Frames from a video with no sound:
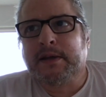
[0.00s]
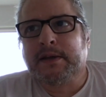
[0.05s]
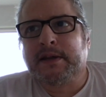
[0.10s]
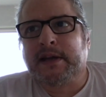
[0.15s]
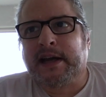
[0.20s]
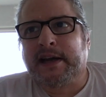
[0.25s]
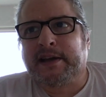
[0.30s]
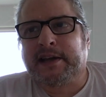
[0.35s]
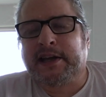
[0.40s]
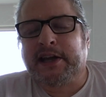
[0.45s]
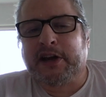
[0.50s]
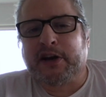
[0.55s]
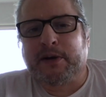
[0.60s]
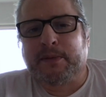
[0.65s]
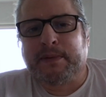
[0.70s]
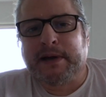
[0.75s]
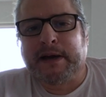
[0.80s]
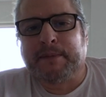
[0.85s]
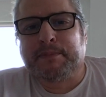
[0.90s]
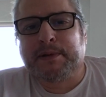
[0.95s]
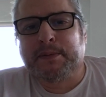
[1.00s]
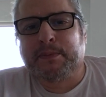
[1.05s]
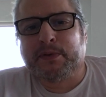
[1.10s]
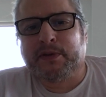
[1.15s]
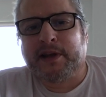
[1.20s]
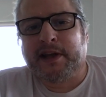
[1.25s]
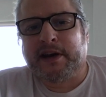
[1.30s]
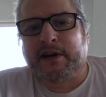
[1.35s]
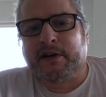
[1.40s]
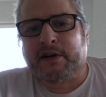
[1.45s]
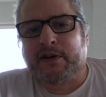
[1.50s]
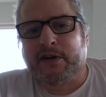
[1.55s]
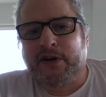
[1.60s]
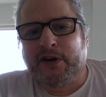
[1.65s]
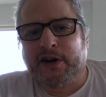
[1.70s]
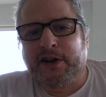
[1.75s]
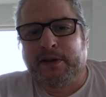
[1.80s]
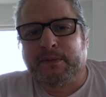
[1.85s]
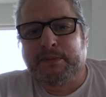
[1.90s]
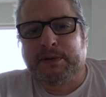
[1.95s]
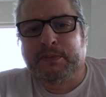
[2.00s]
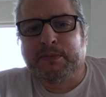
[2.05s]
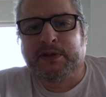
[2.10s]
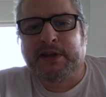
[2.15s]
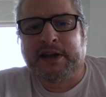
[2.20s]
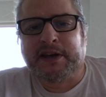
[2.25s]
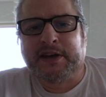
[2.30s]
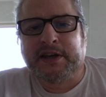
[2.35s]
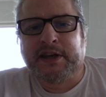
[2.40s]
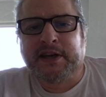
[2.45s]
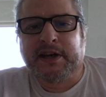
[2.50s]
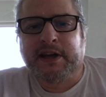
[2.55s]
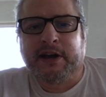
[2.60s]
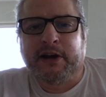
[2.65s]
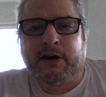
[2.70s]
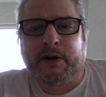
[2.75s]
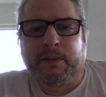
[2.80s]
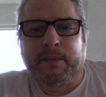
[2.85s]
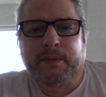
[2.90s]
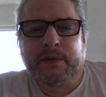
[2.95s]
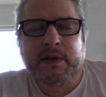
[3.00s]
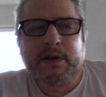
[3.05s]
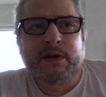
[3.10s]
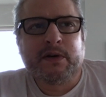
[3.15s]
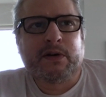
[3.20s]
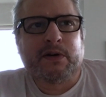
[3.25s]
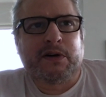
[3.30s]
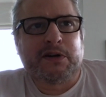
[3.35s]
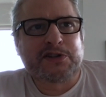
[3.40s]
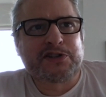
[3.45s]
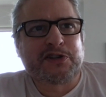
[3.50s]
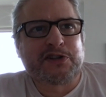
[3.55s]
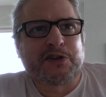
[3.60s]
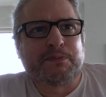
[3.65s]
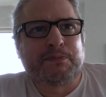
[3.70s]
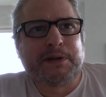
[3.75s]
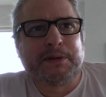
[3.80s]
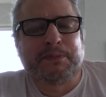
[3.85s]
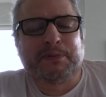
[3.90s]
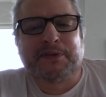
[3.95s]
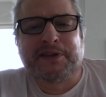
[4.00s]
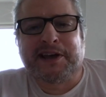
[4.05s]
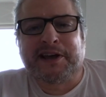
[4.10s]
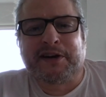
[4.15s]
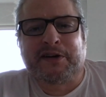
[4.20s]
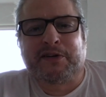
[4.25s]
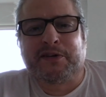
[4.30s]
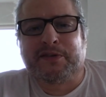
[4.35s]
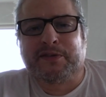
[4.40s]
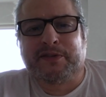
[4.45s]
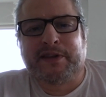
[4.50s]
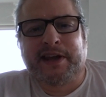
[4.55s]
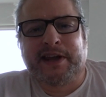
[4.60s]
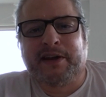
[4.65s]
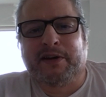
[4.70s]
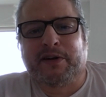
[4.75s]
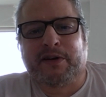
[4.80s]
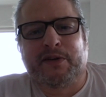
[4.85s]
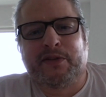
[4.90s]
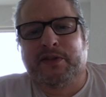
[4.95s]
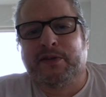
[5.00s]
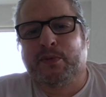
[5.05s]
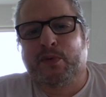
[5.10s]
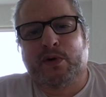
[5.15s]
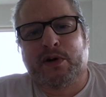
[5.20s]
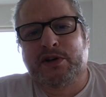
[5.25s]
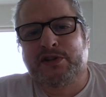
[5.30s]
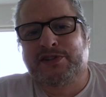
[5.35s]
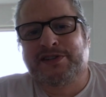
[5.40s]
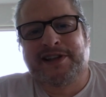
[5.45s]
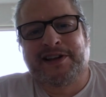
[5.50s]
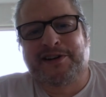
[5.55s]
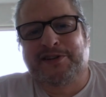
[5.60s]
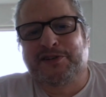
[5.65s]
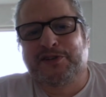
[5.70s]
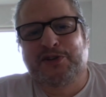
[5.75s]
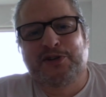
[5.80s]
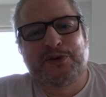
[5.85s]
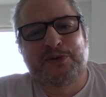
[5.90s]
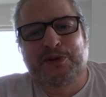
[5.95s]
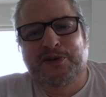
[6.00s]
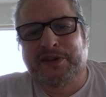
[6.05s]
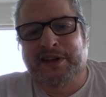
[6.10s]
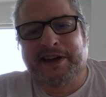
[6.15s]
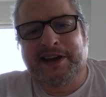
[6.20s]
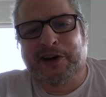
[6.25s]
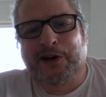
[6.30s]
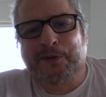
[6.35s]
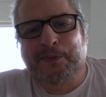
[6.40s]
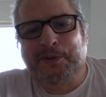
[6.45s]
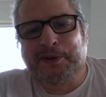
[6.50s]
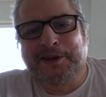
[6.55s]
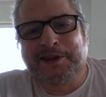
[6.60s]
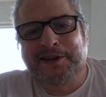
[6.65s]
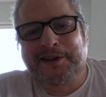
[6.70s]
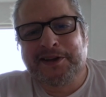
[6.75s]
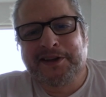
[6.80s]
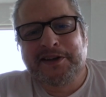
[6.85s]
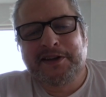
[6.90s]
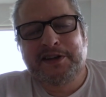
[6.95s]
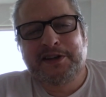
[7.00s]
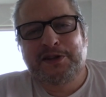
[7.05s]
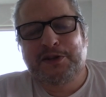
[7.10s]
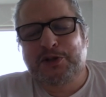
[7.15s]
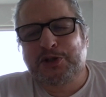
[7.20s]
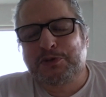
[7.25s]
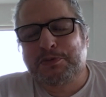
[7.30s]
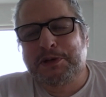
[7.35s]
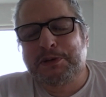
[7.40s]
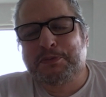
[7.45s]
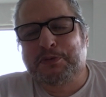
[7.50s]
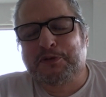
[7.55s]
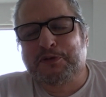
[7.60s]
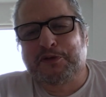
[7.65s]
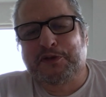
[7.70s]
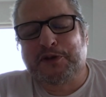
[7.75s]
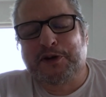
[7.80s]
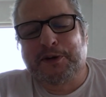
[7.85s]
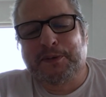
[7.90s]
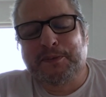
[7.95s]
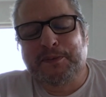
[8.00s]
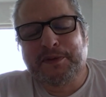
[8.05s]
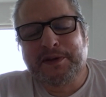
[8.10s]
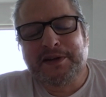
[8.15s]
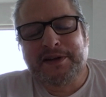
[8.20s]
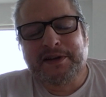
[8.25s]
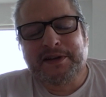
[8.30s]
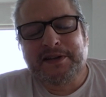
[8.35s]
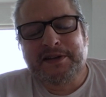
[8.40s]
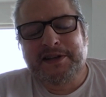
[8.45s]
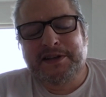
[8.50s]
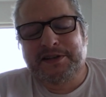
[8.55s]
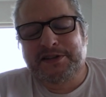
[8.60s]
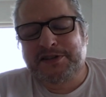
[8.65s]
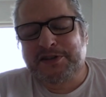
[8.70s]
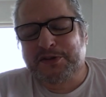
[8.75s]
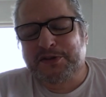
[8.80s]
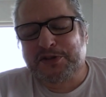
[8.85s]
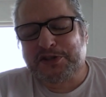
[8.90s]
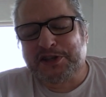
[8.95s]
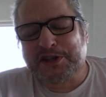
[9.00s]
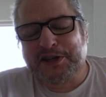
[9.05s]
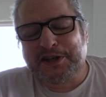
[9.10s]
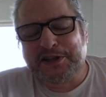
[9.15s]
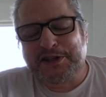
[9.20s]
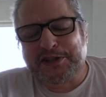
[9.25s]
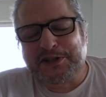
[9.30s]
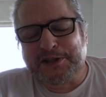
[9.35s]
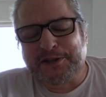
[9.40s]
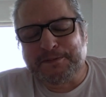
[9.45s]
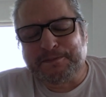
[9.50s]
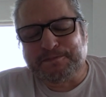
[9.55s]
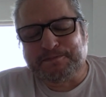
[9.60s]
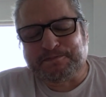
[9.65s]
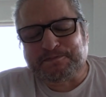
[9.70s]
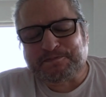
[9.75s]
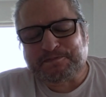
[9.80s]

that I care about, people that are hurting, people that need help, also people that are they are the ones that are doing the helping. Those people from the association,